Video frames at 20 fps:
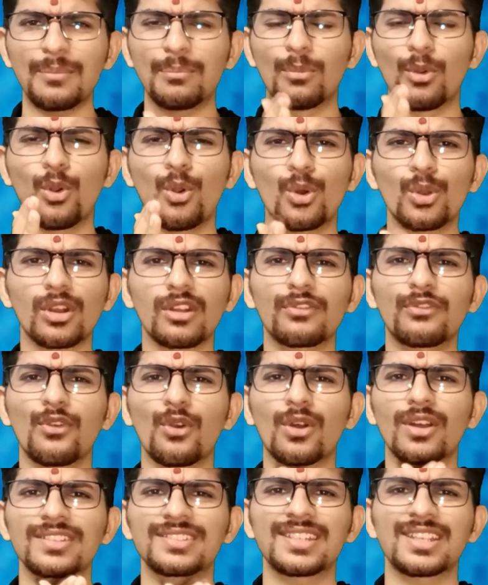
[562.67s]
more
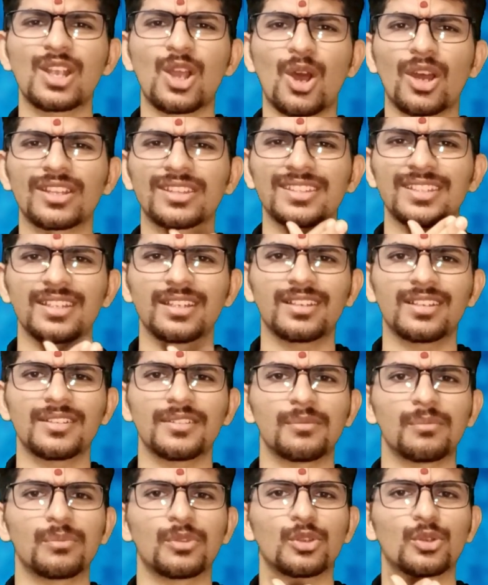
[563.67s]
focusing on the
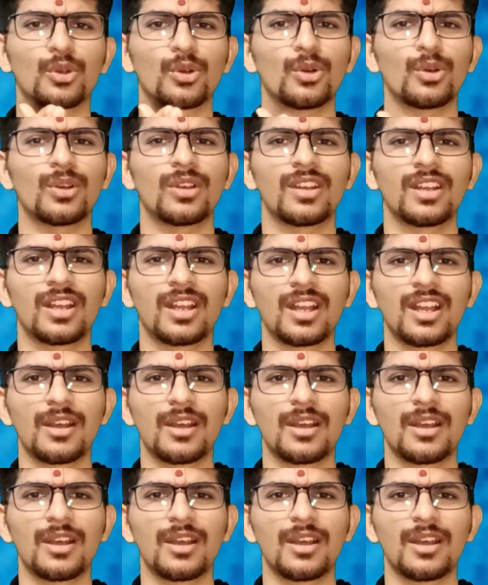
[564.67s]
you know